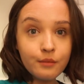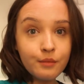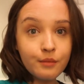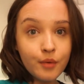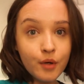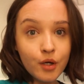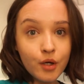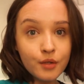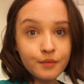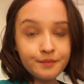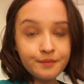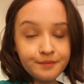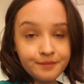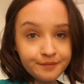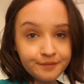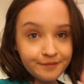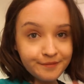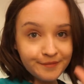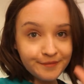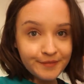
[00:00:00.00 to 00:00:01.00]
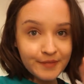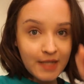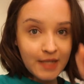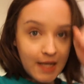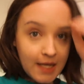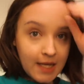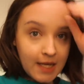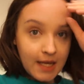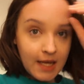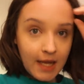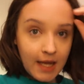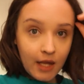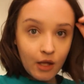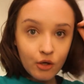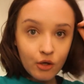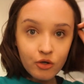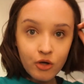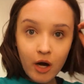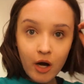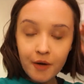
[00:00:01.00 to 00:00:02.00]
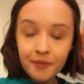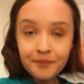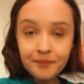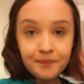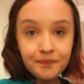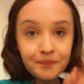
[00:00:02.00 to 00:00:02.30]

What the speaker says: but it'll grow.